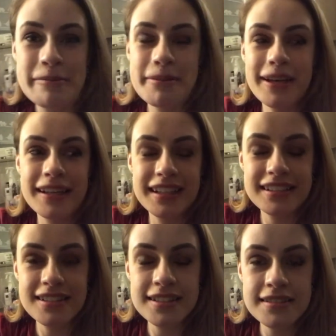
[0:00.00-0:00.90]
but it
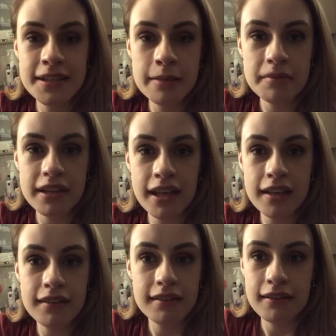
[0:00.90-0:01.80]
doesn't seem
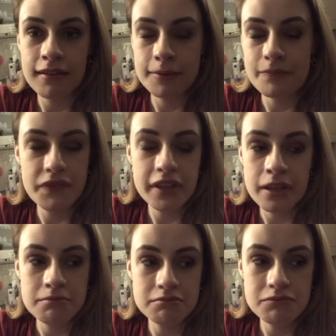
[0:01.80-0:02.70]
like
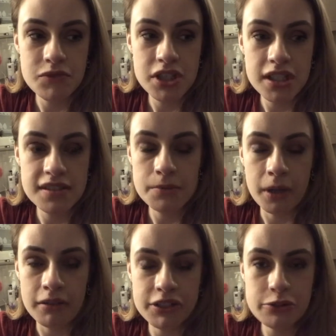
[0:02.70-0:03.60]
um, she's
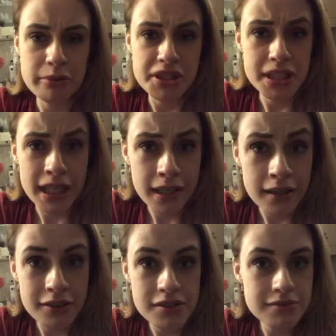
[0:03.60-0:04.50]
swallowing too much
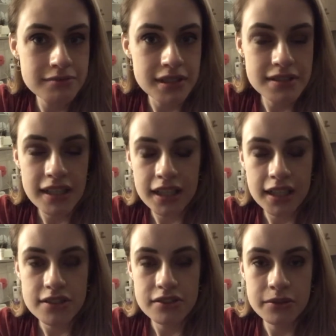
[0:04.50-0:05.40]
air that's getting
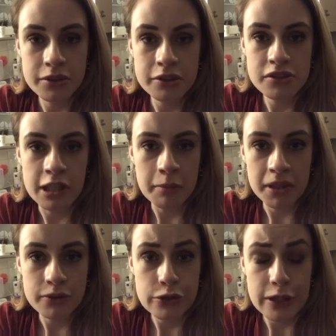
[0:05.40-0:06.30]
into her stomach
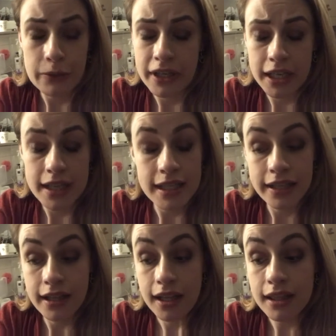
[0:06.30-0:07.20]
or, or anything
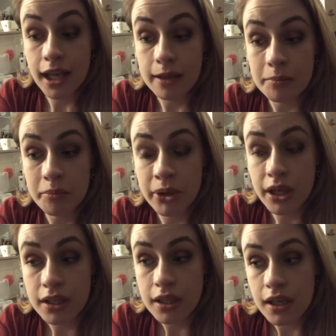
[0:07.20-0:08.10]
like that. But
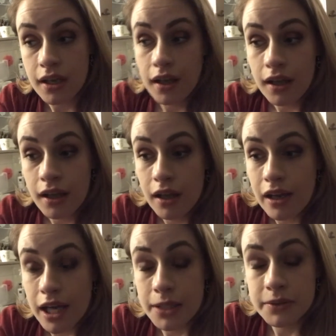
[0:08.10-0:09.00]

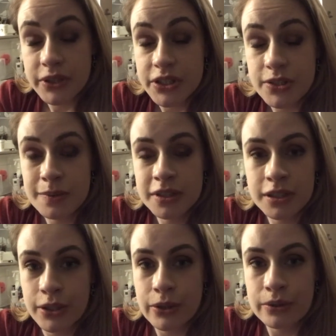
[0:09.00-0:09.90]
I really just want to
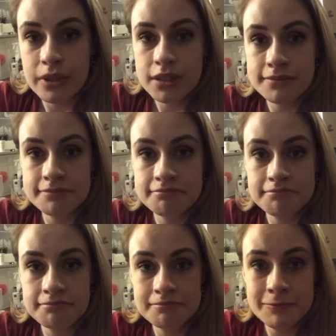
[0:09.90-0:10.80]
know
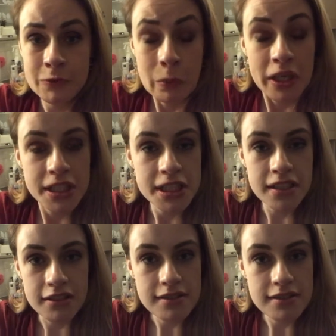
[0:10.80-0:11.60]
why she does